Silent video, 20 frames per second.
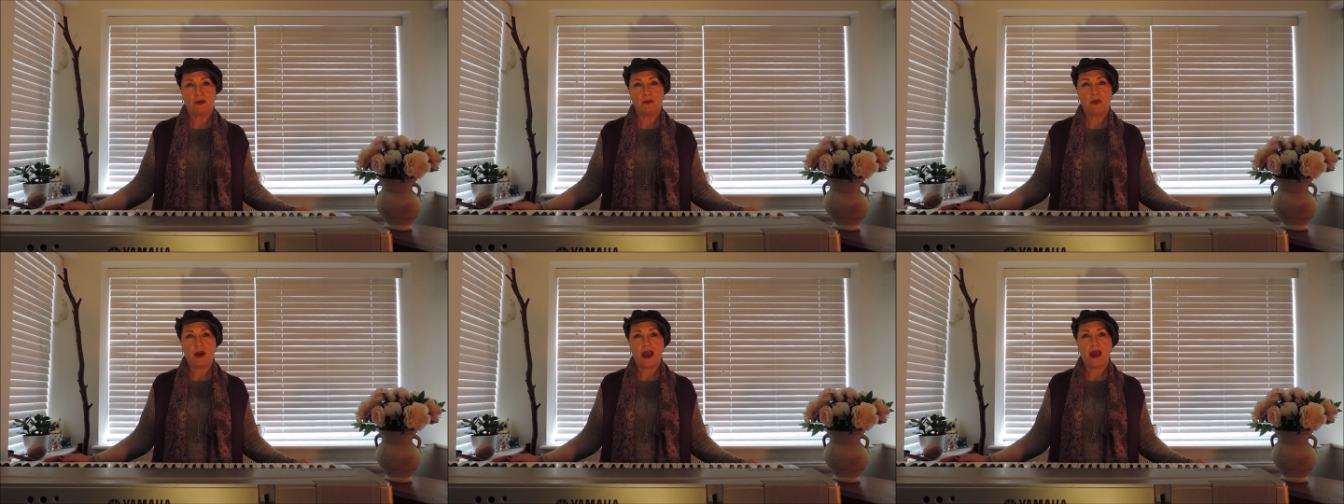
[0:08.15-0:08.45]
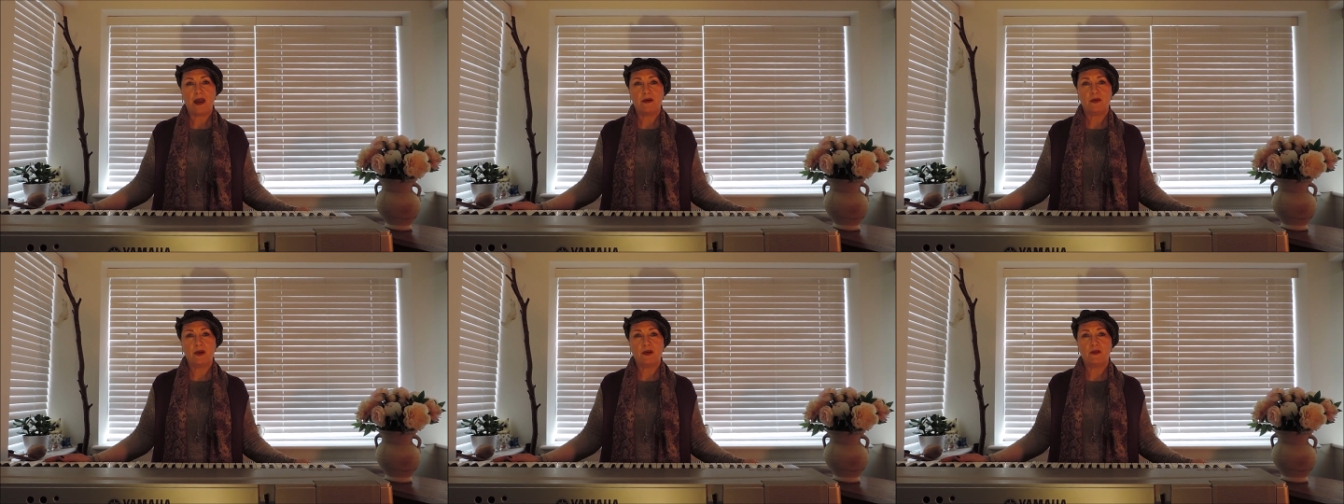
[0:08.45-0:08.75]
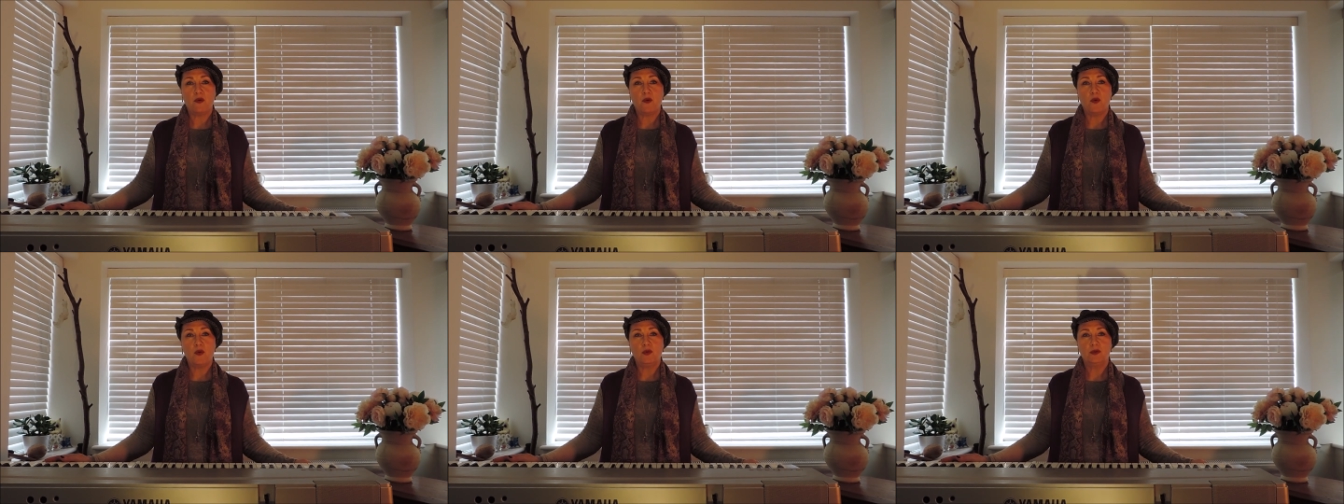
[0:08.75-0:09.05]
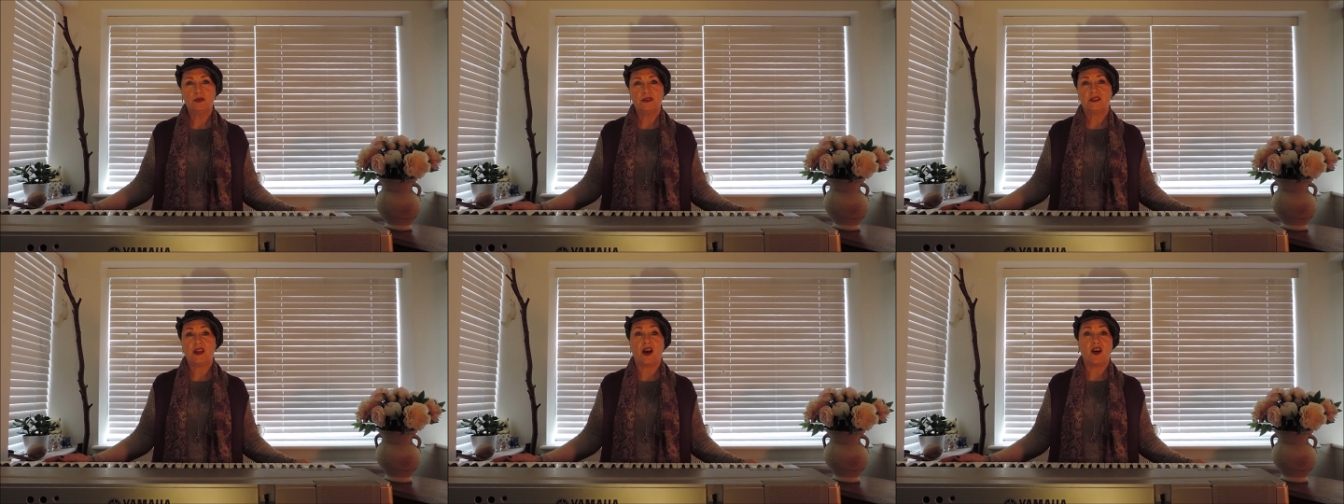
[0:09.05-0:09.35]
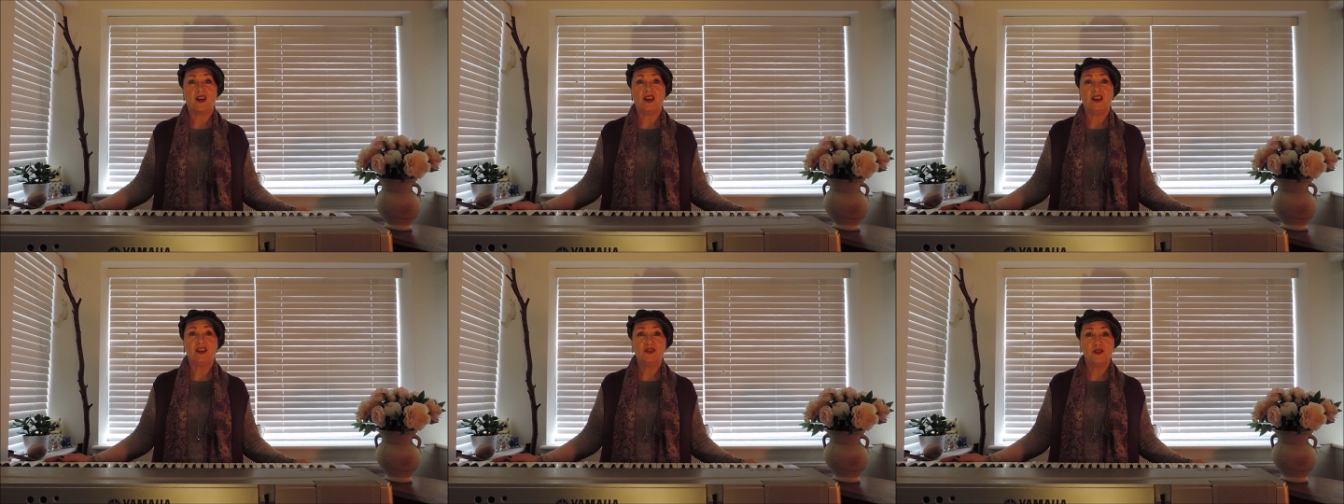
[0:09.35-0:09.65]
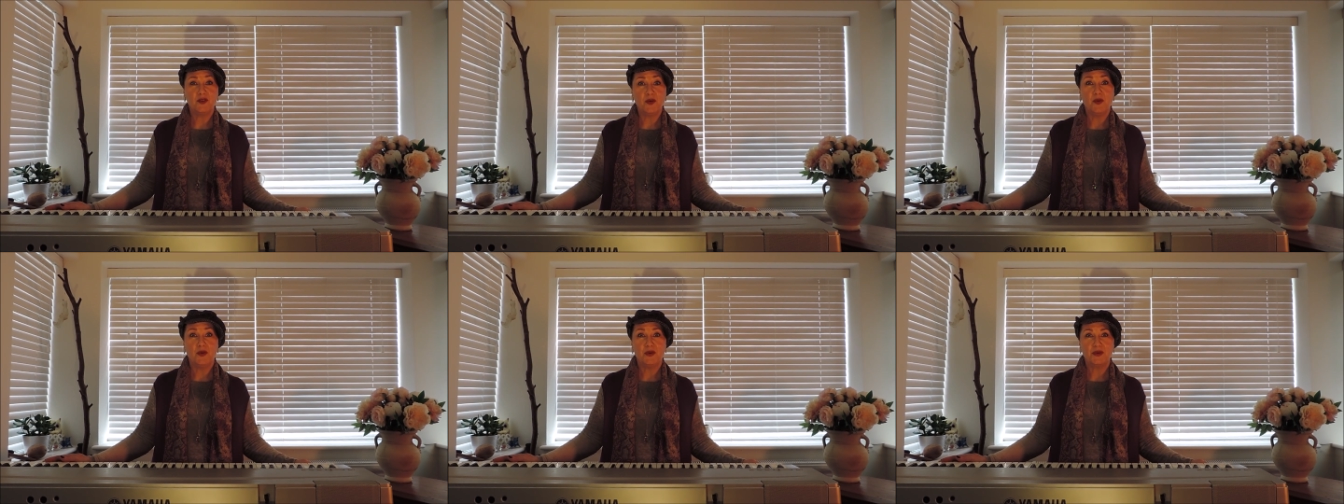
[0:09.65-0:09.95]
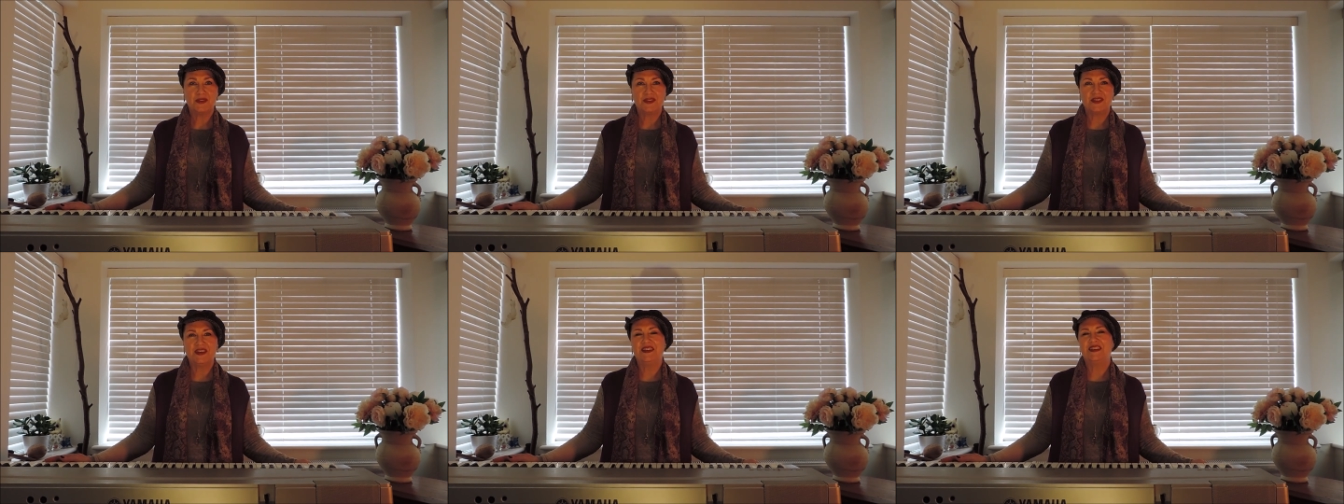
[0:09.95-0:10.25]
where we're all stuck
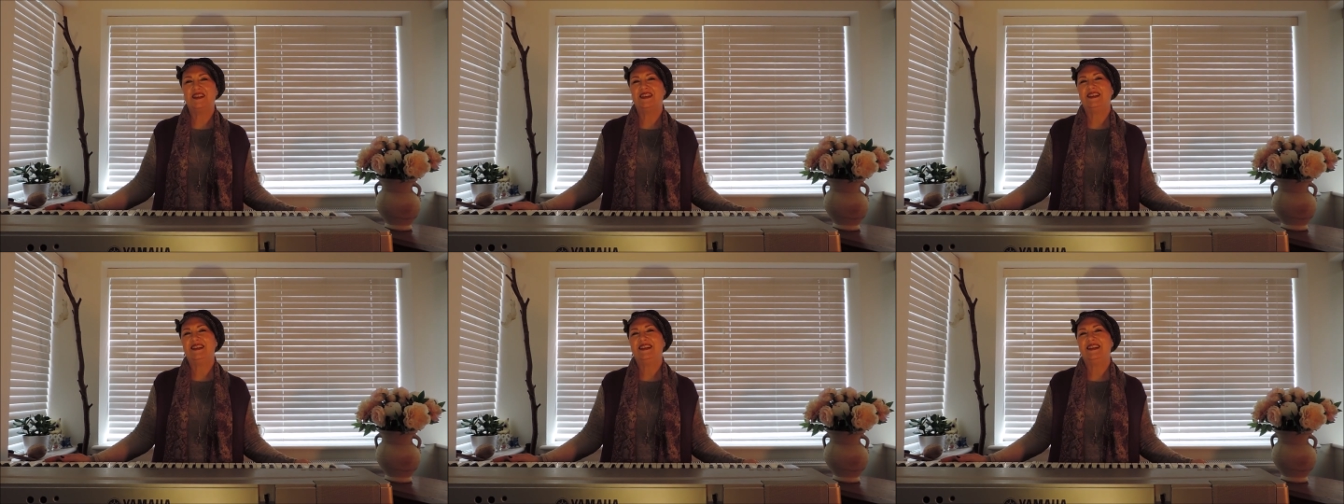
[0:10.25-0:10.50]
indoors.